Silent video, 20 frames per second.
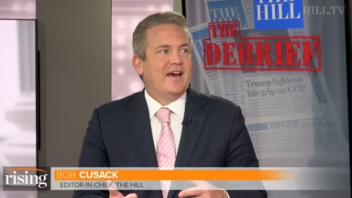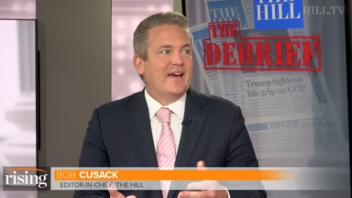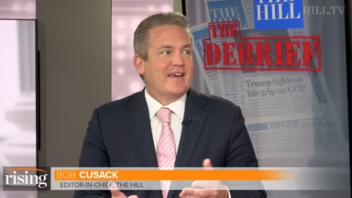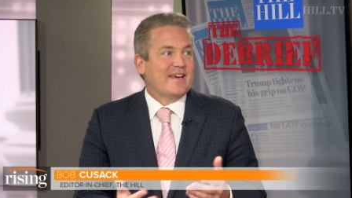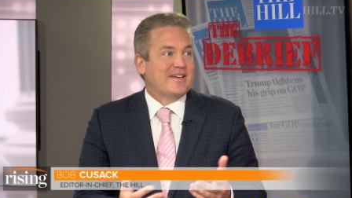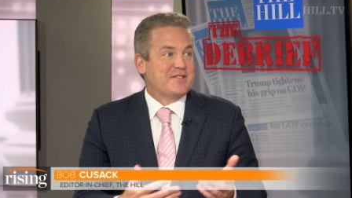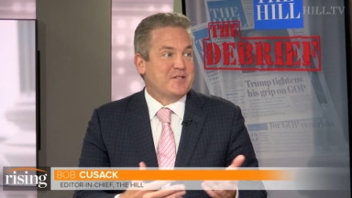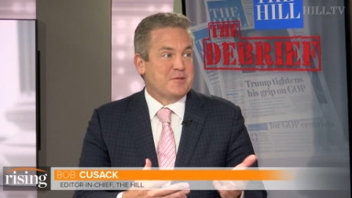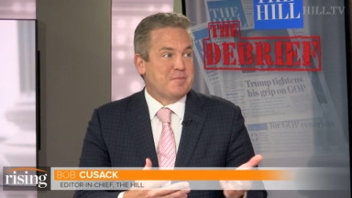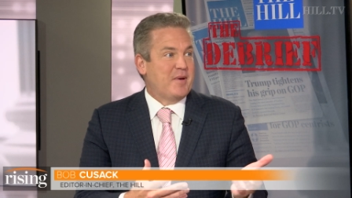I
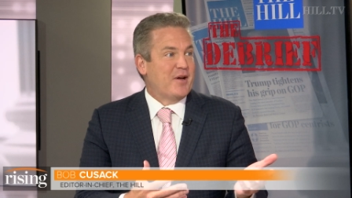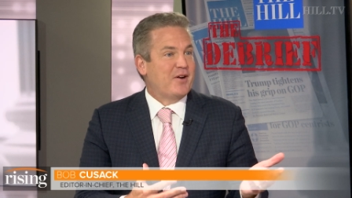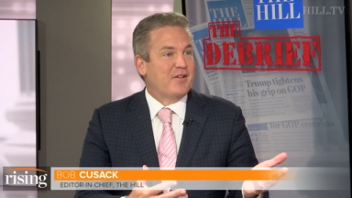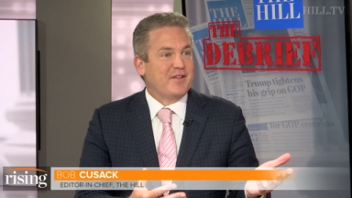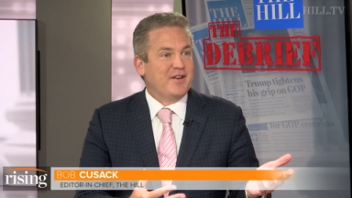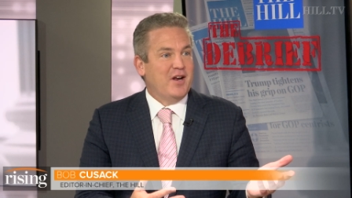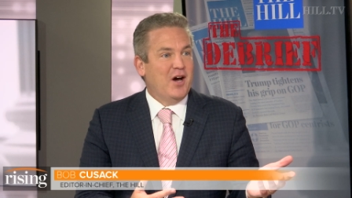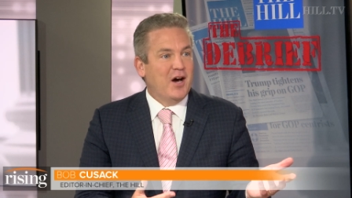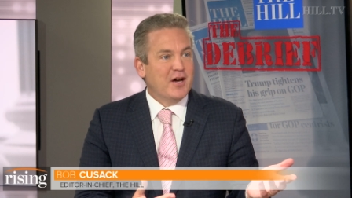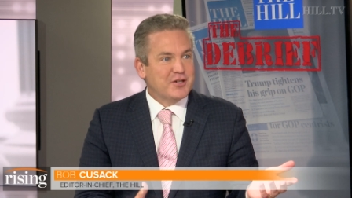guess it's better
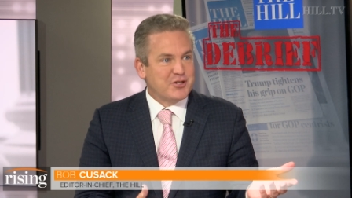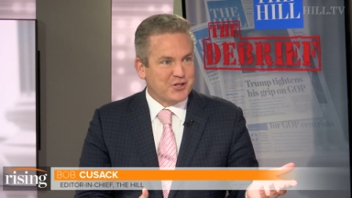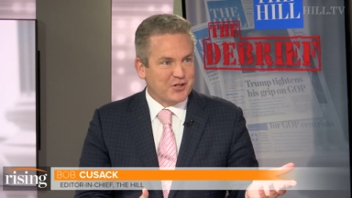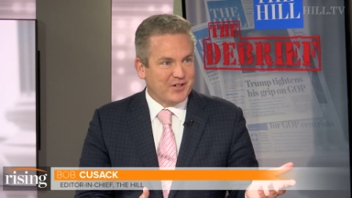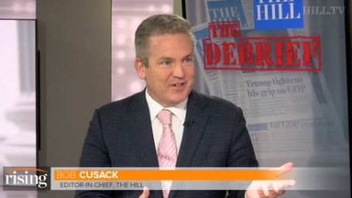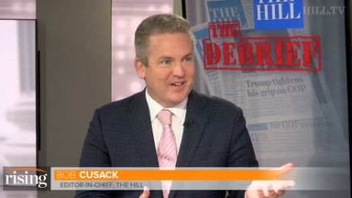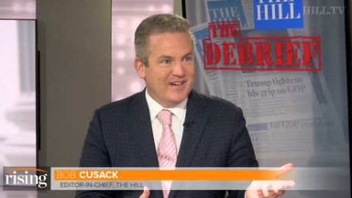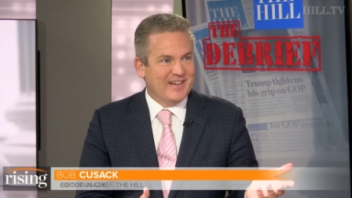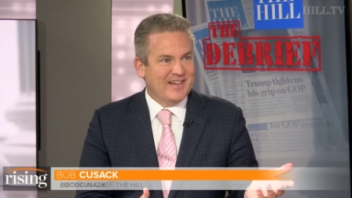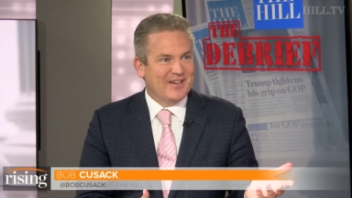than
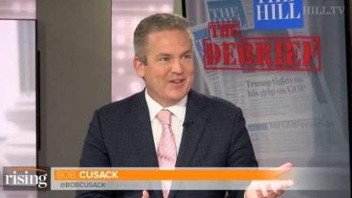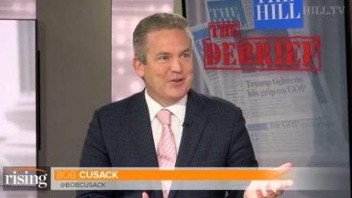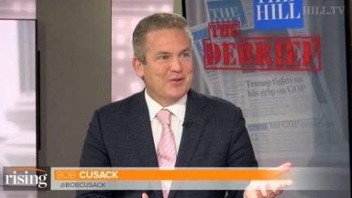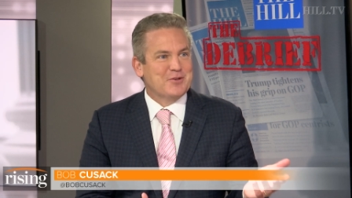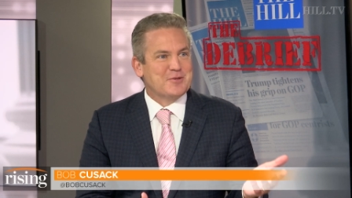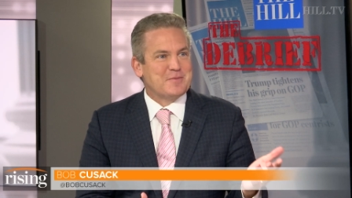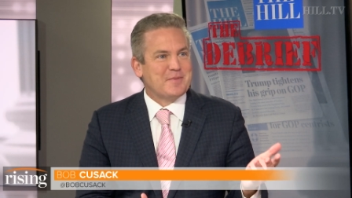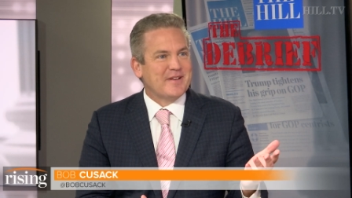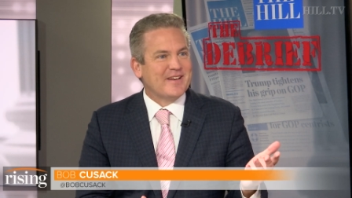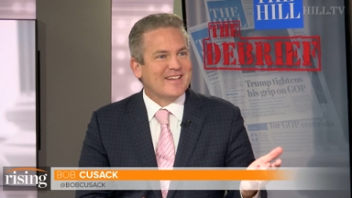Hunter, yeah.
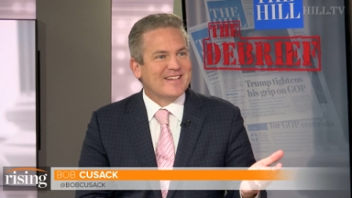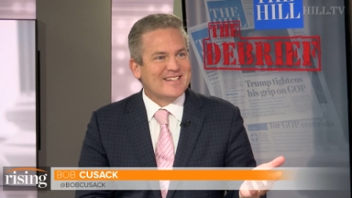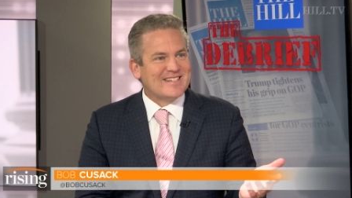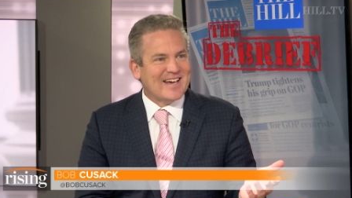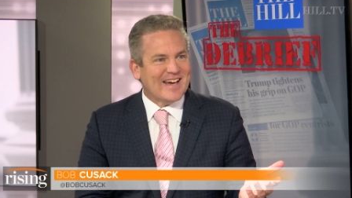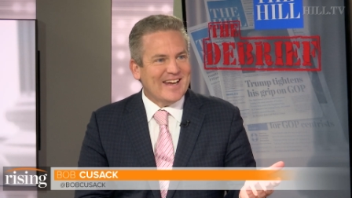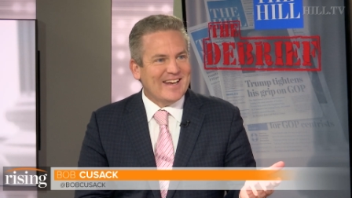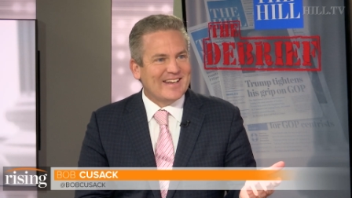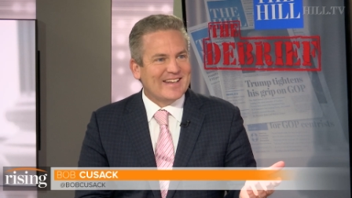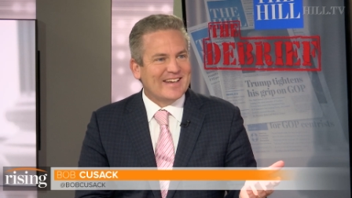who's been
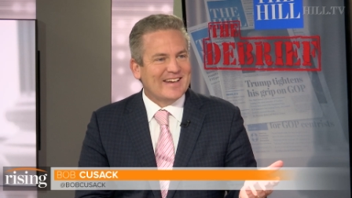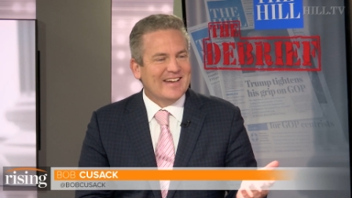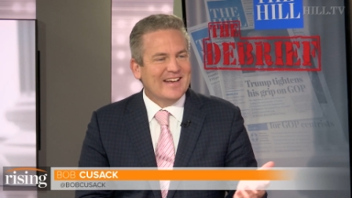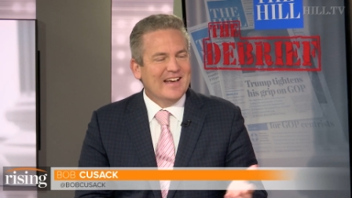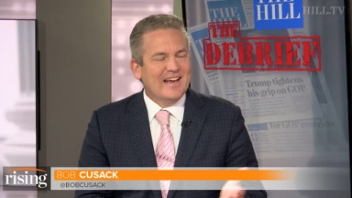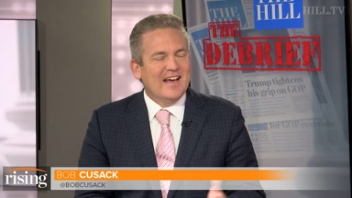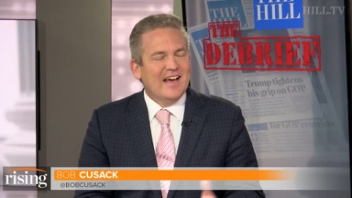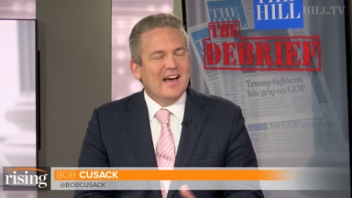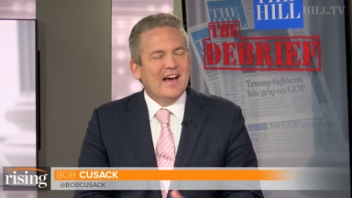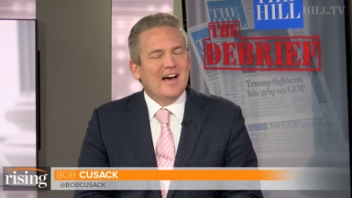indicted. He's a
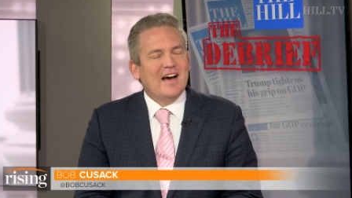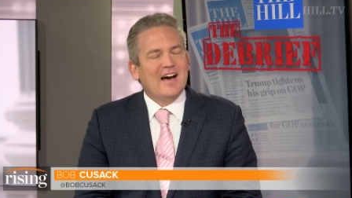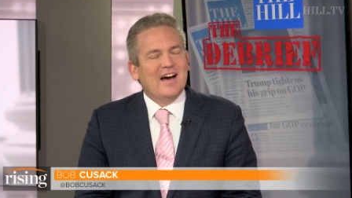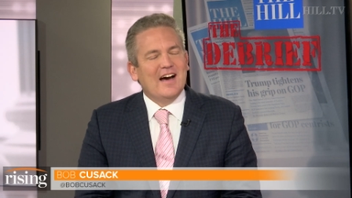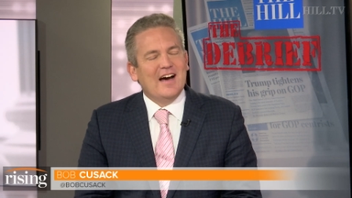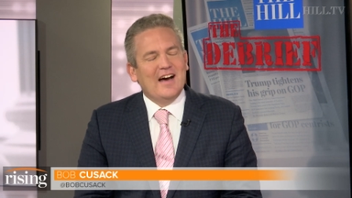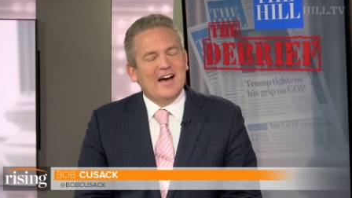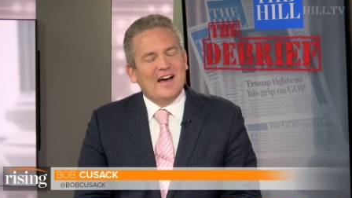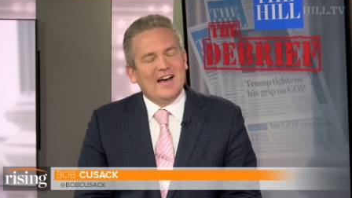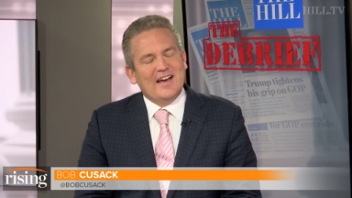literal criminal.
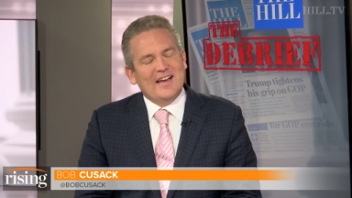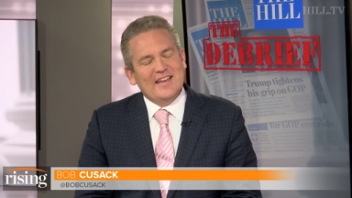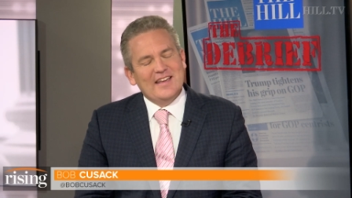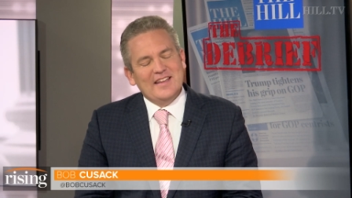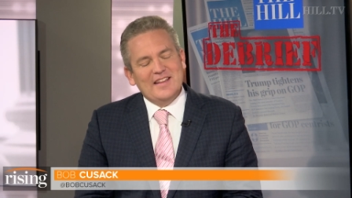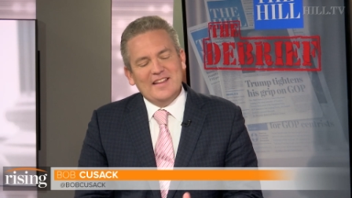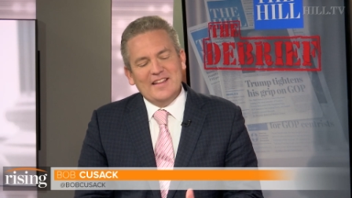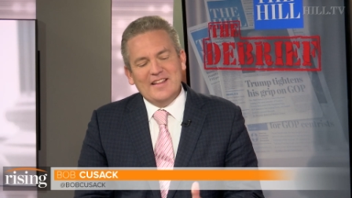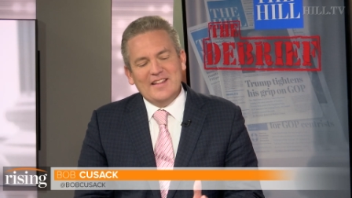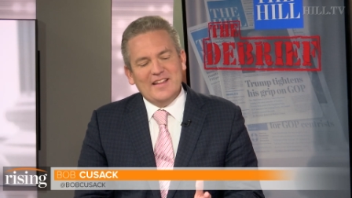
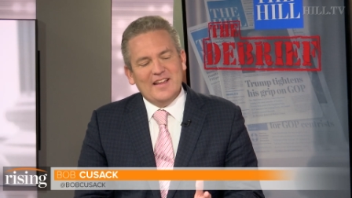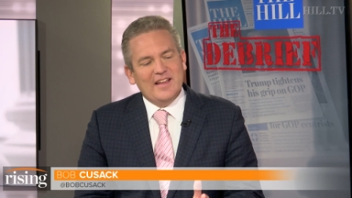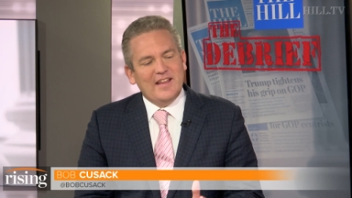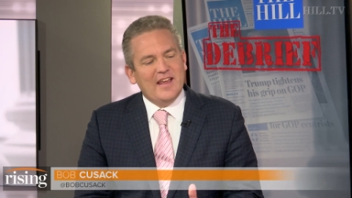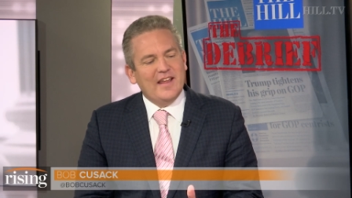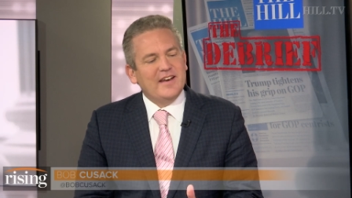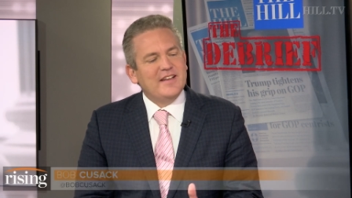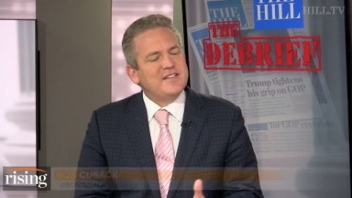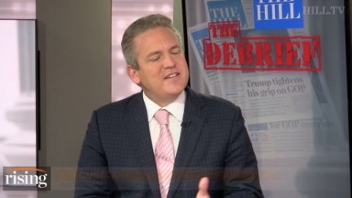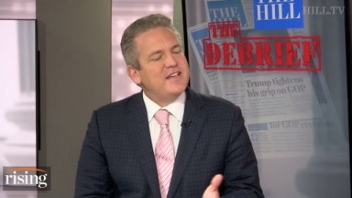Uh,
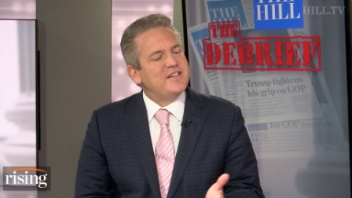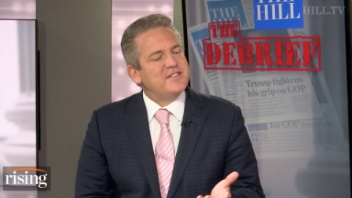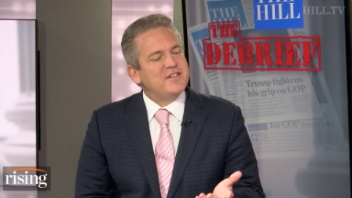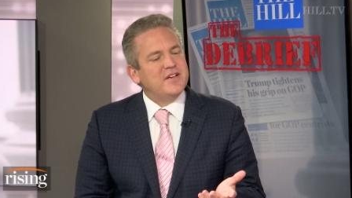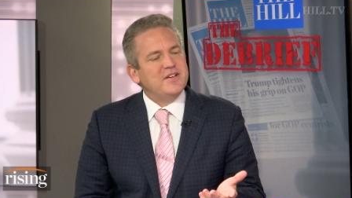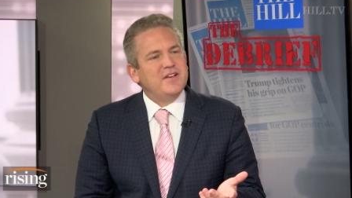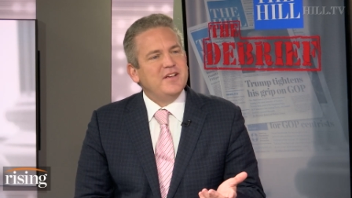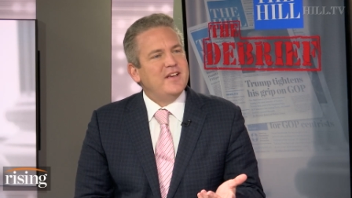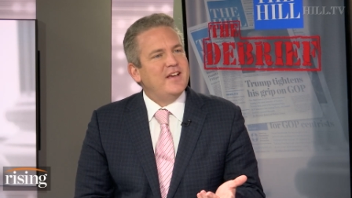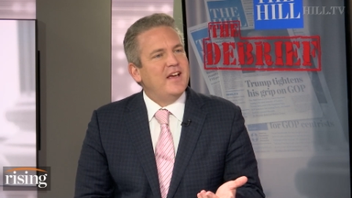and it, it's,
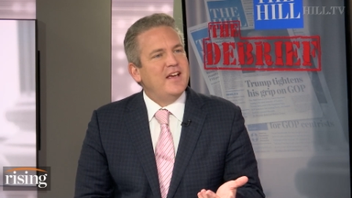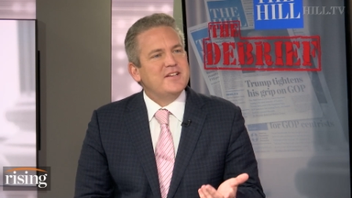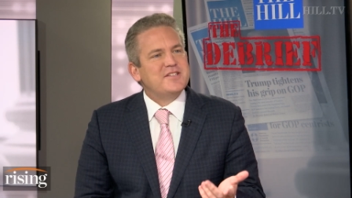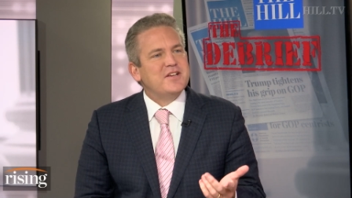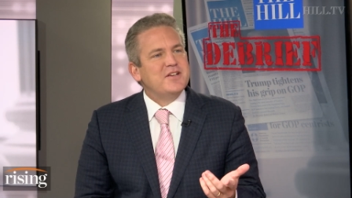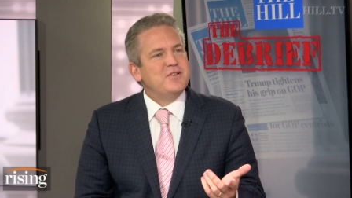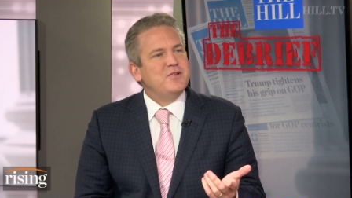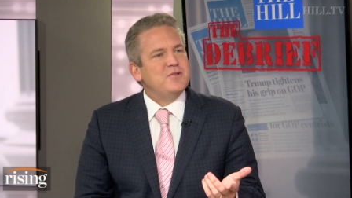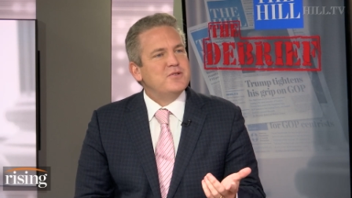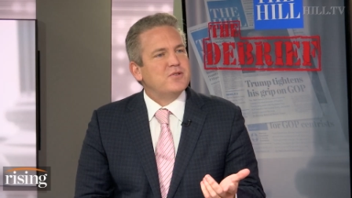a, it's
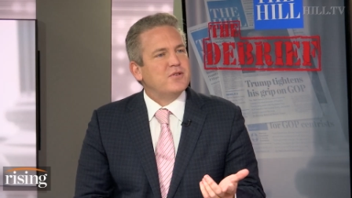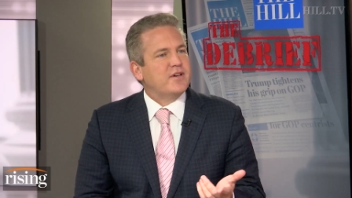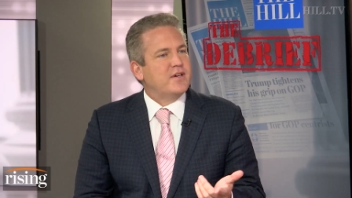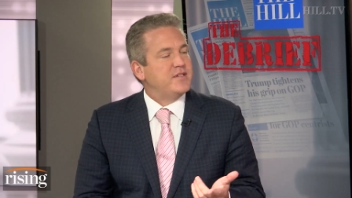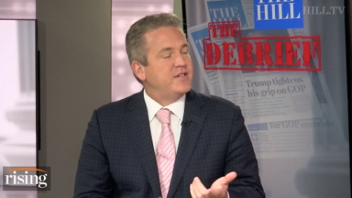unusual